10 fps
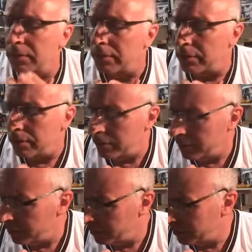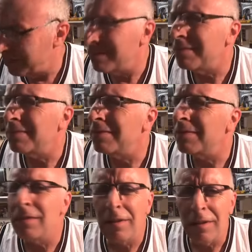you don't, hey, where you, uh,
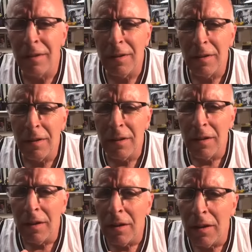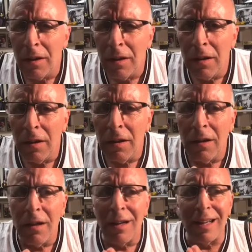where you live? You don't live in Santa Ana
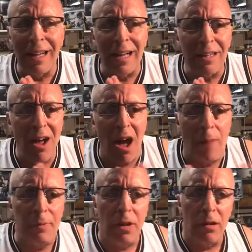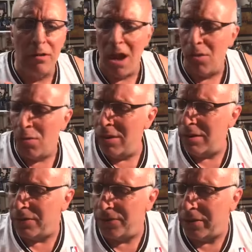no more? No, I'm not, no. What are you,
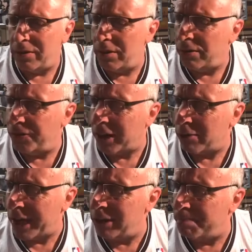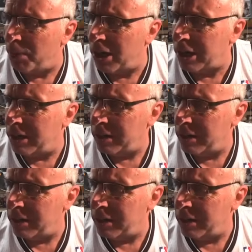what are you fucking writing a book?